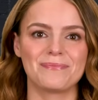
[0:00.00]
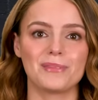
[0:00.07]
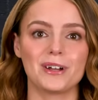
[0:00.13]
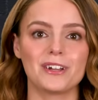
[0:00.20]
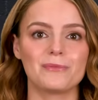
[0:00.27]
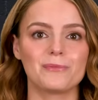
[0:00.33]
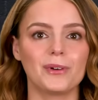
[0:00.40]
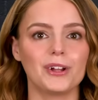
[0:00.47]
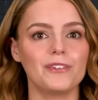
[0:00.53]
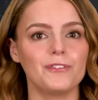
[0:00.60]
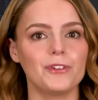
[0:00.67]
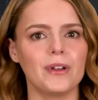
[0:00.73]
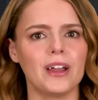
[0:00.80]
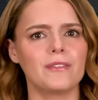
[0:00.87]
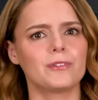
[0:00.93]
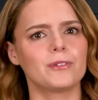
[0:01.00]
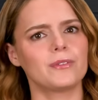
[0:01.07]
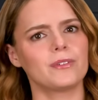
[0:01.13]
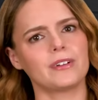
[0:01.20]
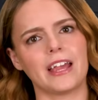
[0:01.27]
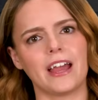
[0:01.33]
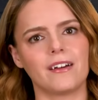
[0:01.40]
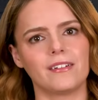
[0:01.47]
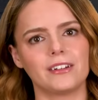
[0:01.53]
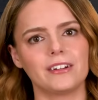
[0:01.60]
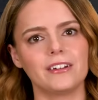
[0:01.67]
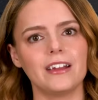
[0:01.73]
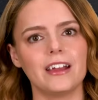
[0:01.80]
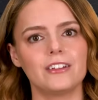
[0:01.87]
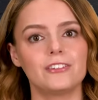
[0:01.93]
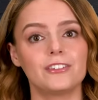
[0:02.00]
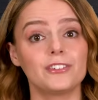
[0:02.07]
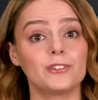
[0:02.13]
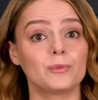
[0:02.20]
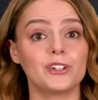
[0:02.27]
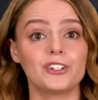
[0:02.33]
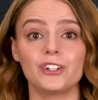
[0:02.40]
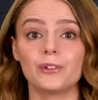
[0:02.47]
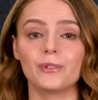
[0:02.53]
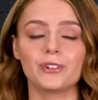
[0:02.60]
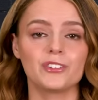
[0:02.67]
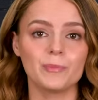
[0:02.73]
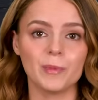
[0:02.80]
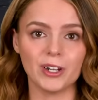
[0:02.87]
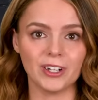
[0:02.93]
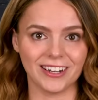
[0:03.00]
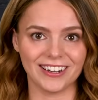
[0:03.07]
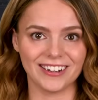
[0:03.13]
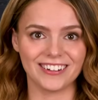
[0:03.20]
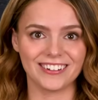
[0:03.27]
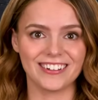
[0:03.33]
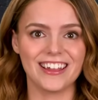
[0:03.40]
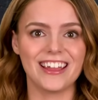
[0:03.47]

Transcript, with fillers: but what if you have Google Calendar and just wish it were smarter?